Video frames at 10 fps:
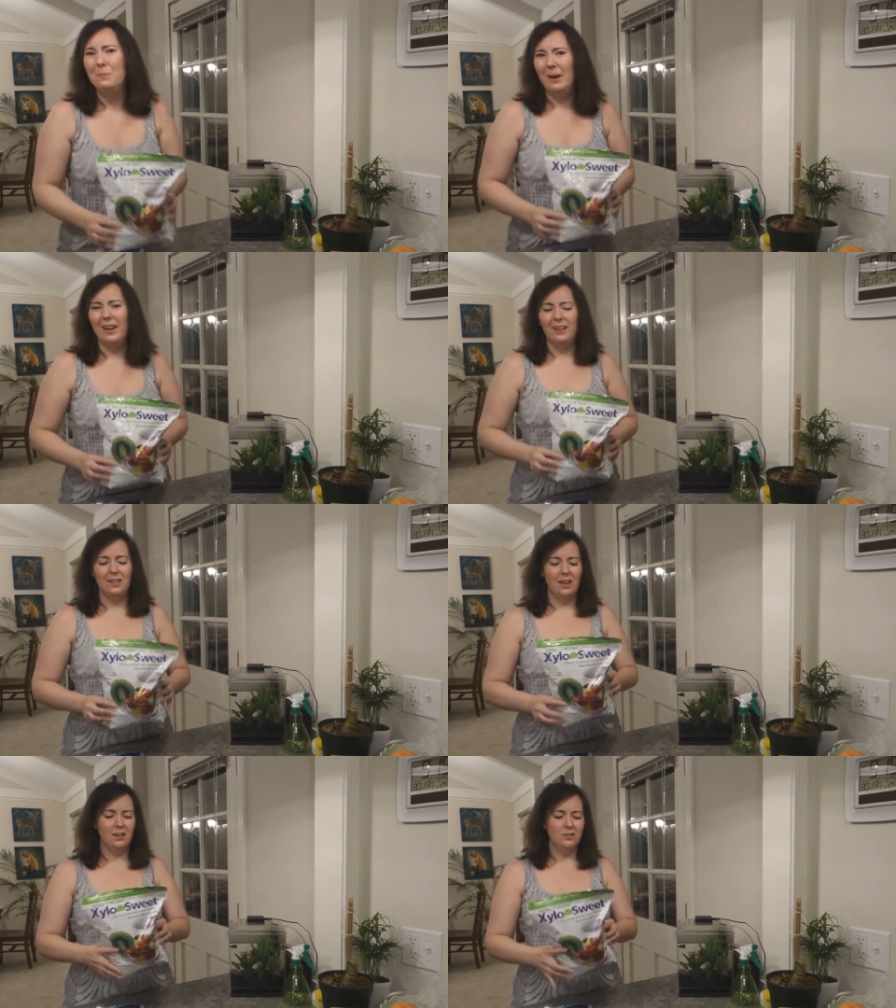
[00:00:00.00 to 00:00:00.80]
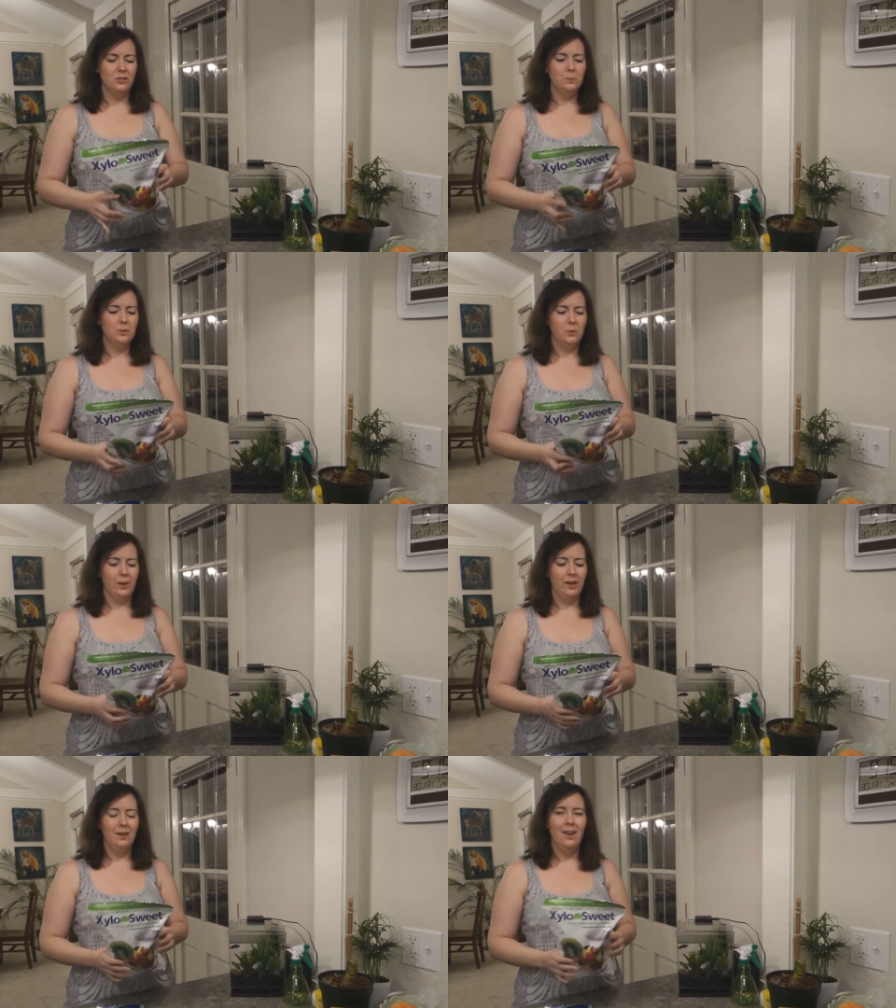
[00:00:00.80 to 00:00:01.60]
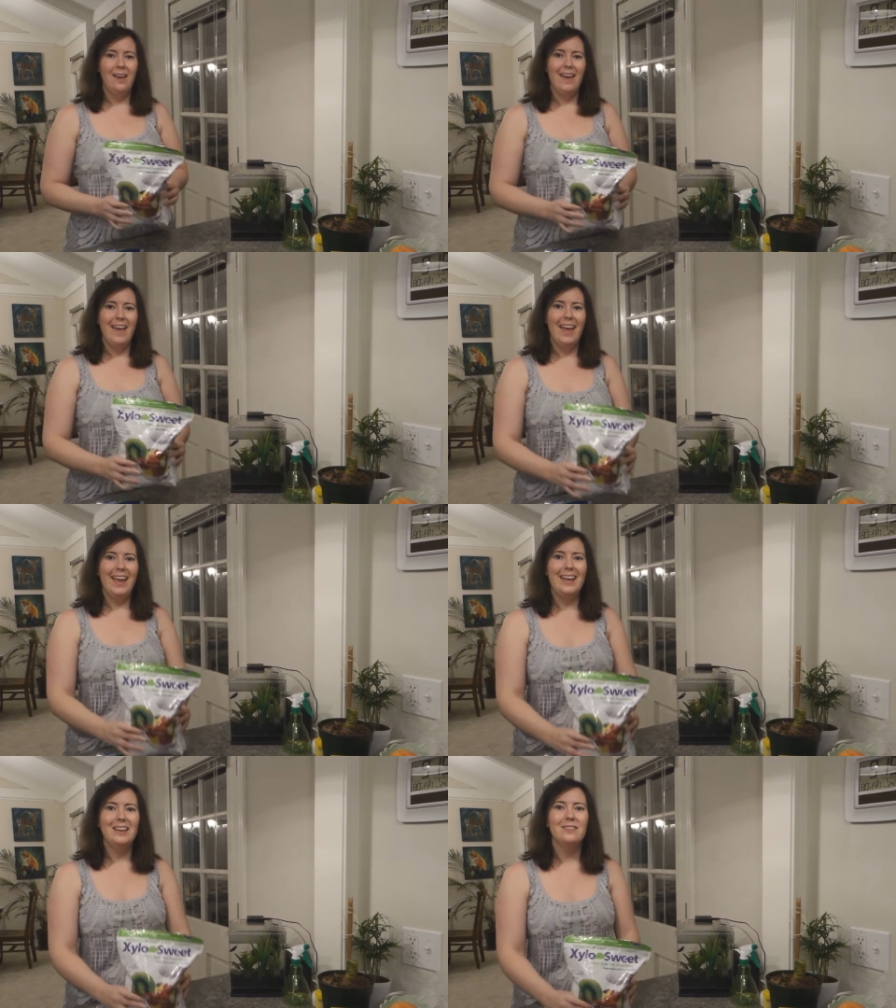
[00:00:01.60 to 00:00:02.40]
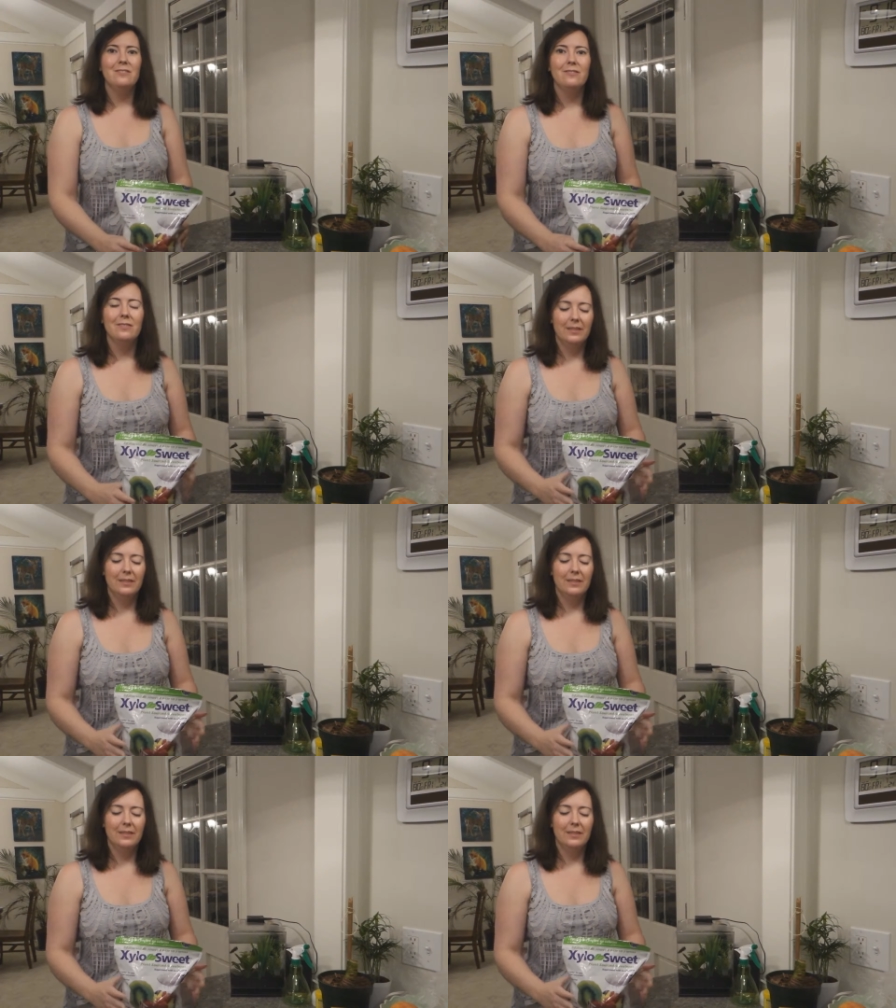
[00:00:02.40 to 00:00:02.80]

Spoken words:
buy it again super quick. And